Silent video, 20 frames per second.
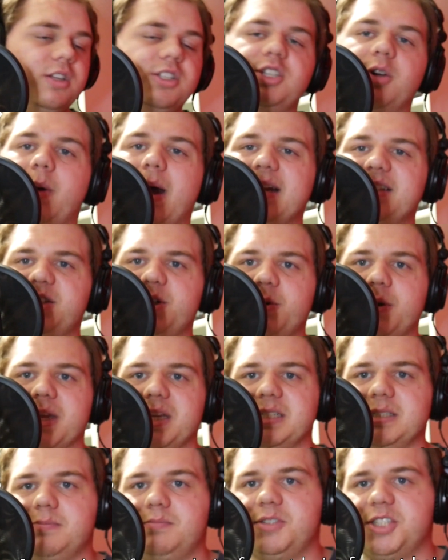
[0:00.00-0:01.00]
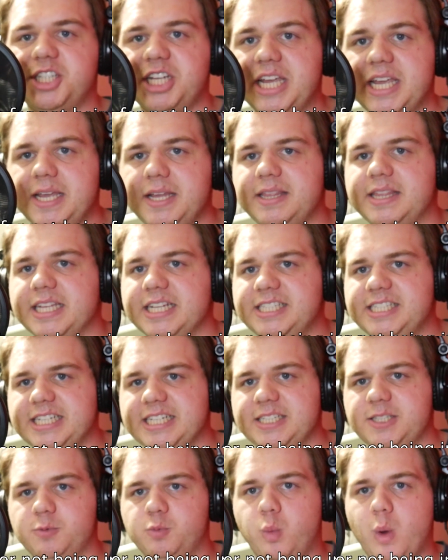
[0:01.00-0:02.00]
So as you can see, this
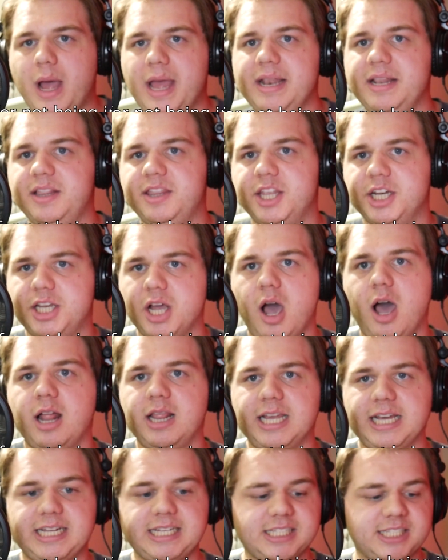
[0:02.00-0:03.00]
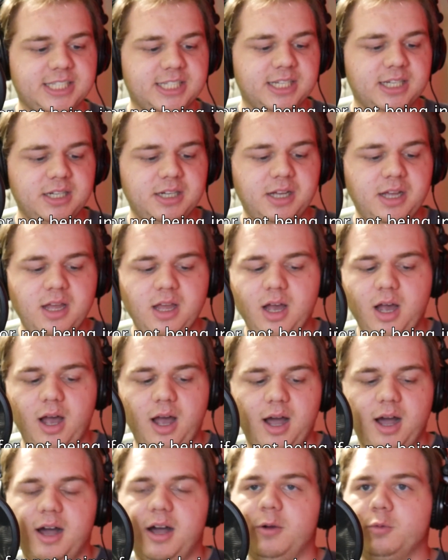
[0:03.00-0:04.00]
is when the Daleks
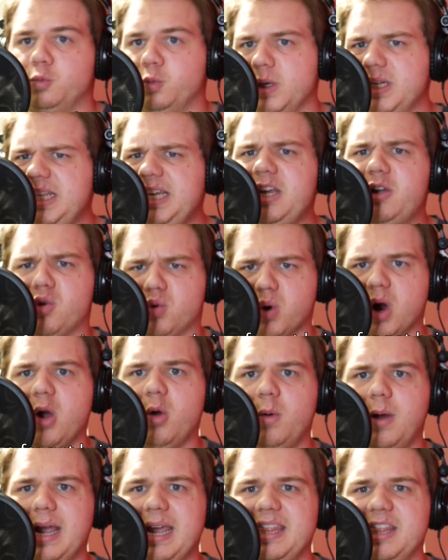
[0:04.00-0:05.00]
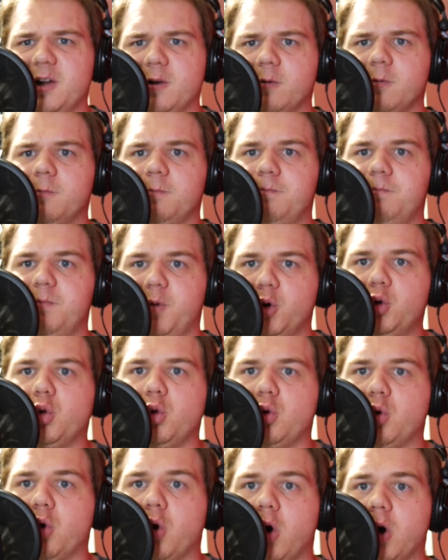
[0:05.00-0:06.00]
uh, really grow in their
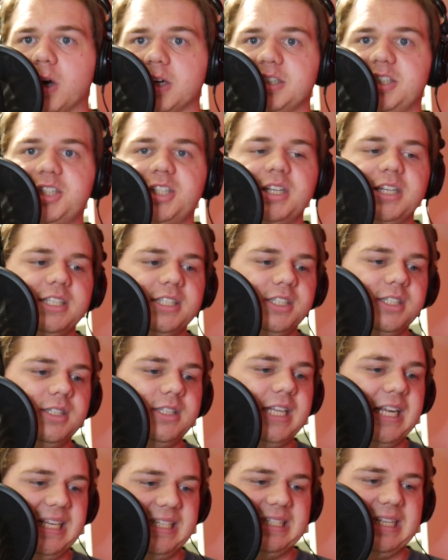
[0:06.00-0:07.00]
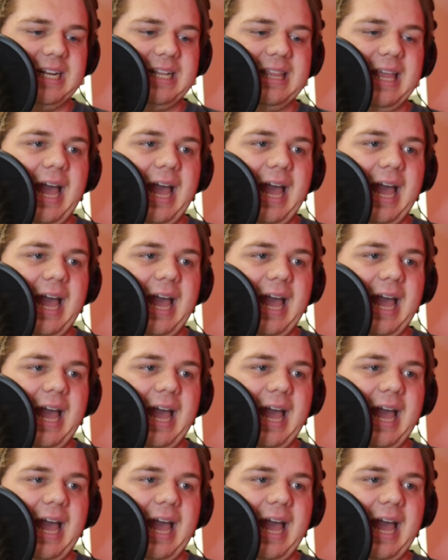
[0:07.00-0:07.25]
vocal cords and things like